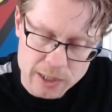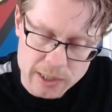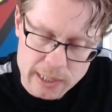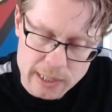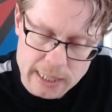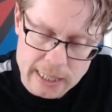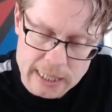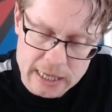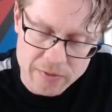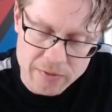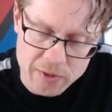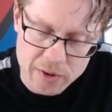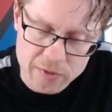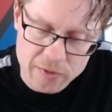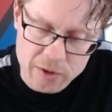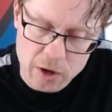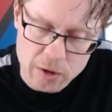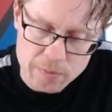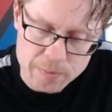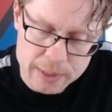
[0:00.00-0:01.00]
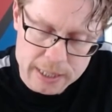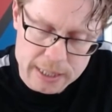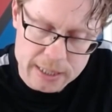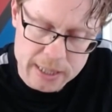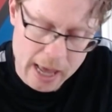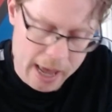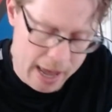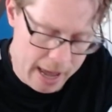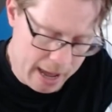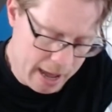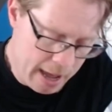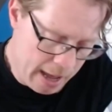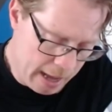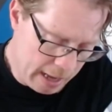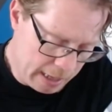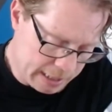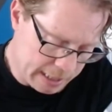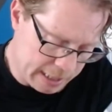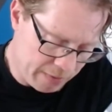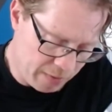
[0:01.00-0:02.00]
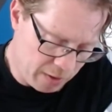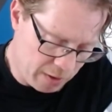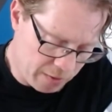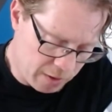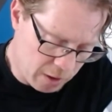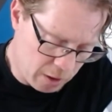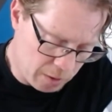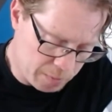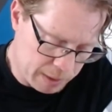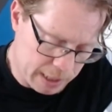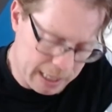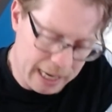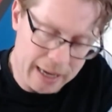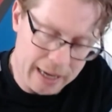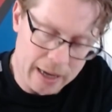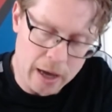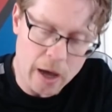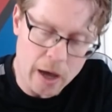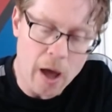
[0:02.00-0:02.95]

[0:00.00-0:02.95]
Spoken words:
7 of Cups there, 7 of Cups here.